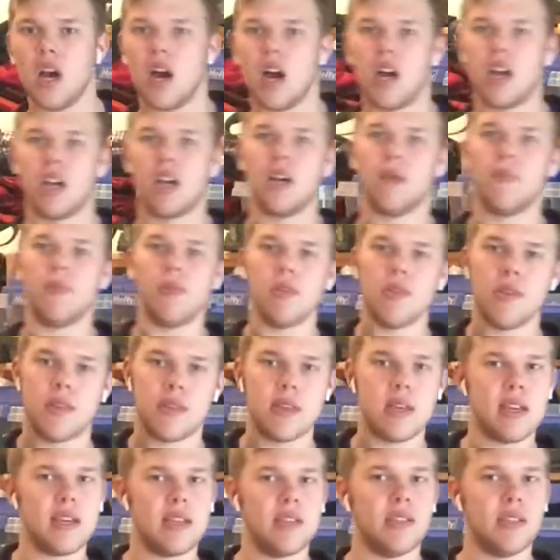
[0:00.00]
A couple of
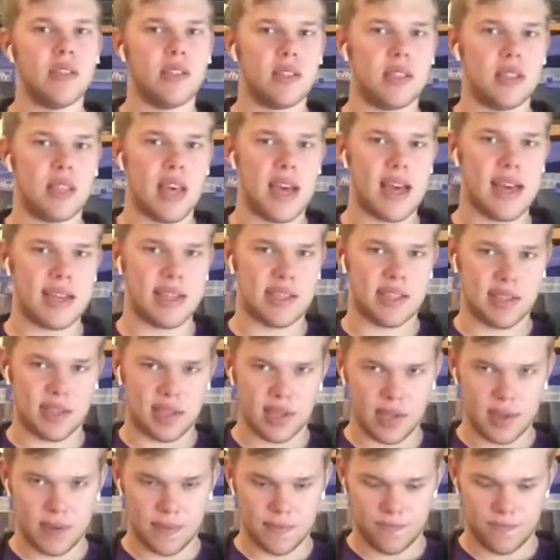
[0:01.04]
things that